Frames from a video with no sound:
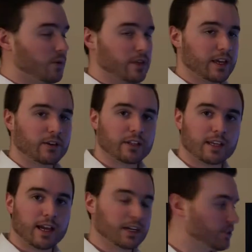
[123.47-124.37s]
without
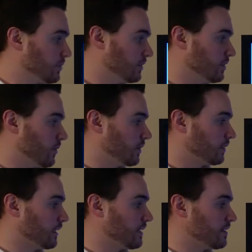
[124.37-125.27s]
the actual
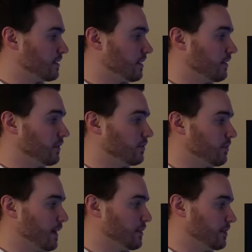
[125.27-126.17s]
donor lists of
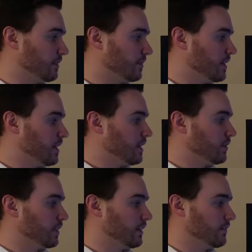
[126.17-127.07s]
information?
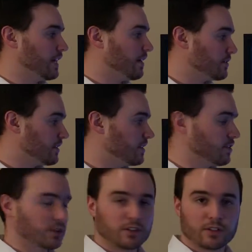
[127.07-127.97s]
You can have
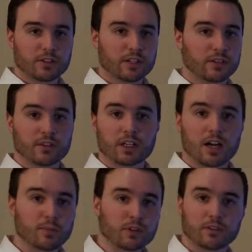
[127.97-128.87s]
thousands or even a
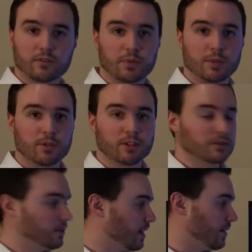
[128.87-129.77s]
couple of
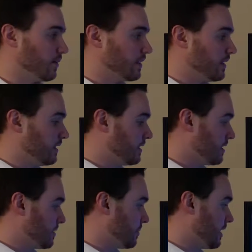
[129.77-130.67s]
people within this
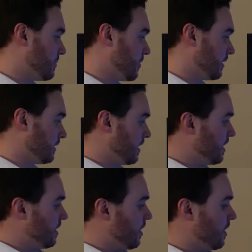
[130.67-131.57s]
display board,
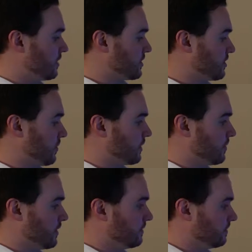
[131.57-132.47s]
all
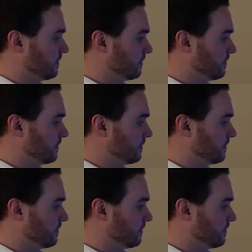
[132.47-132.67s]
sortable,